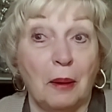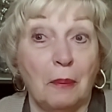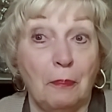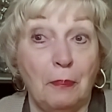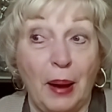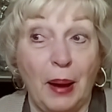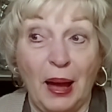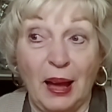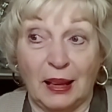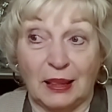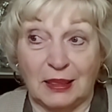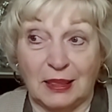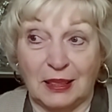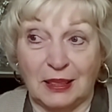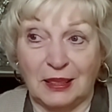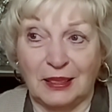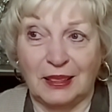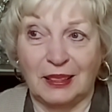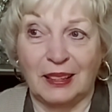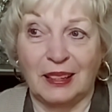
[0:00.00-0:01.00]

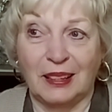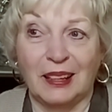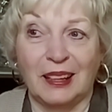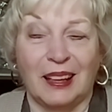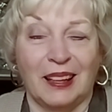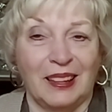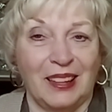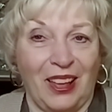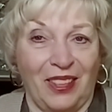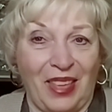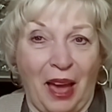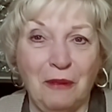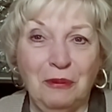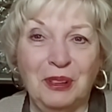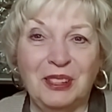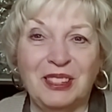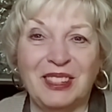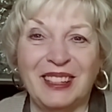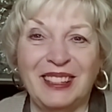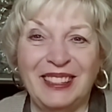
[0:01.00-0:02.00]
But, now that
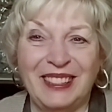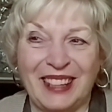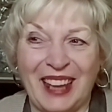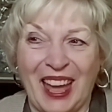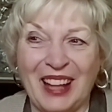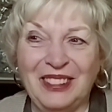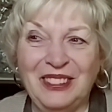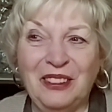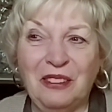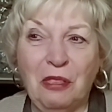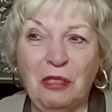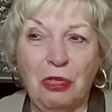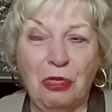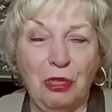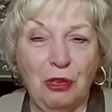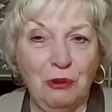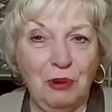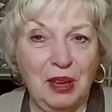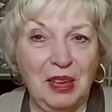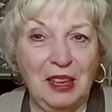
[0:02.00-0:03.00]
was in Daniel
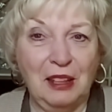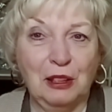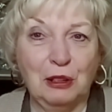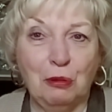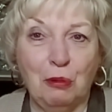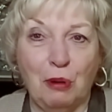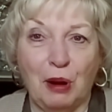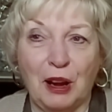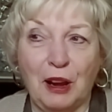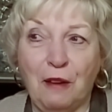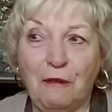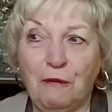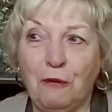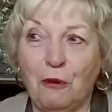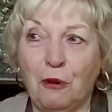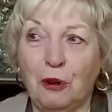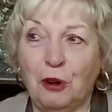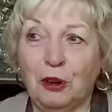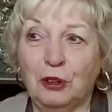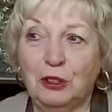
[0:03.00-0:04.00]

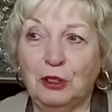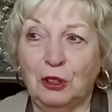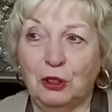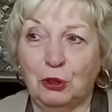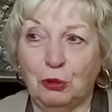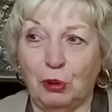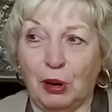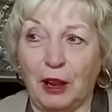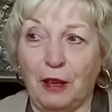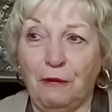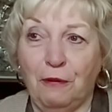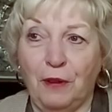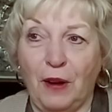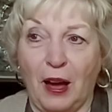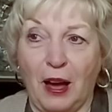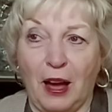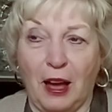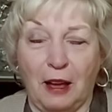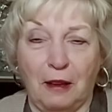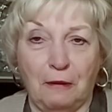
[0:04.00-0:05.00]
3:24 to
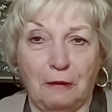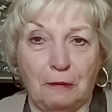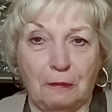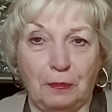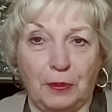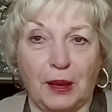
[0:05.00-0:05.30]
25.